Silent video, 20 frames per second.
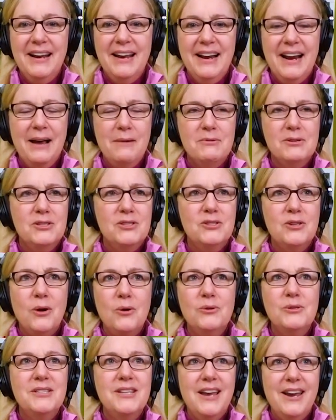And I was
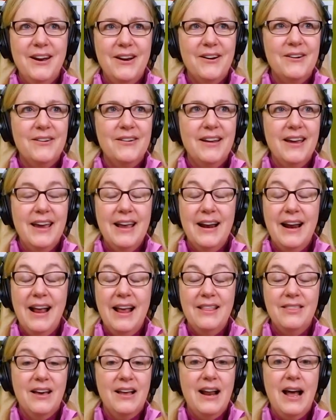so scared, and
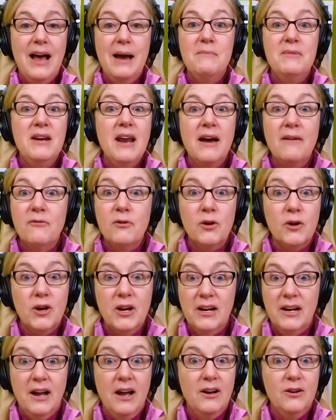I thought, I'm never
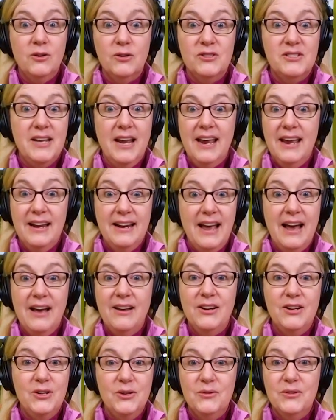going to understand how
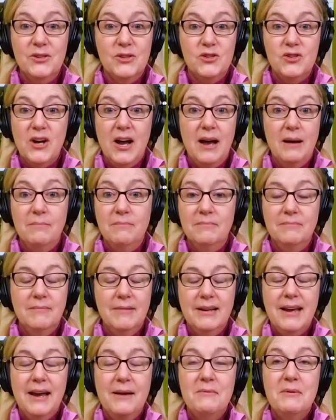to do this job.
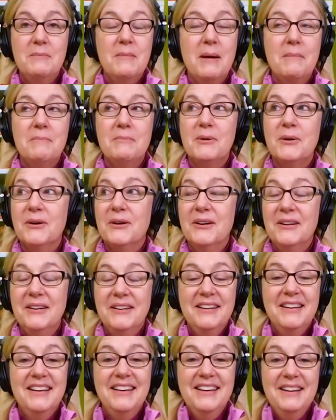Like, I remember
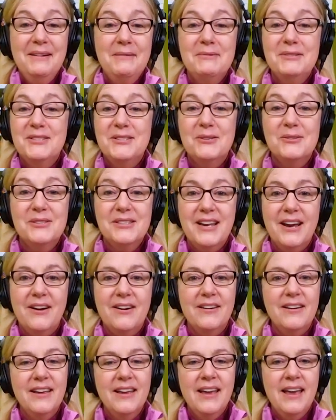it was so
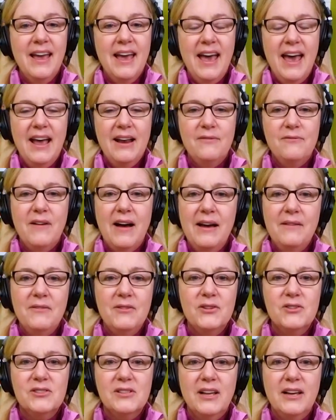scared. And 5
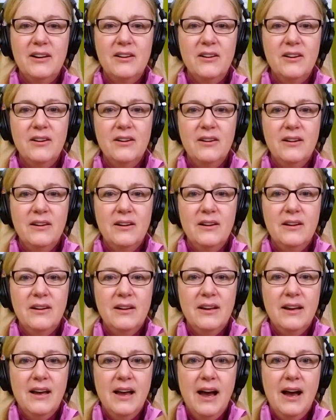years later,
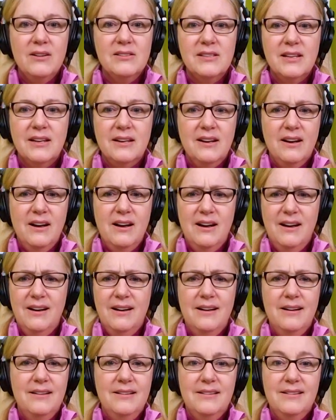I was like,
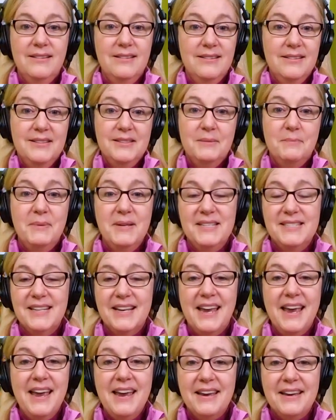it's a piece
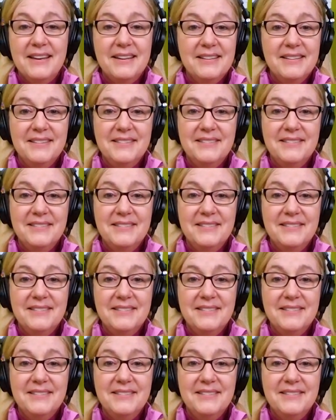of cake.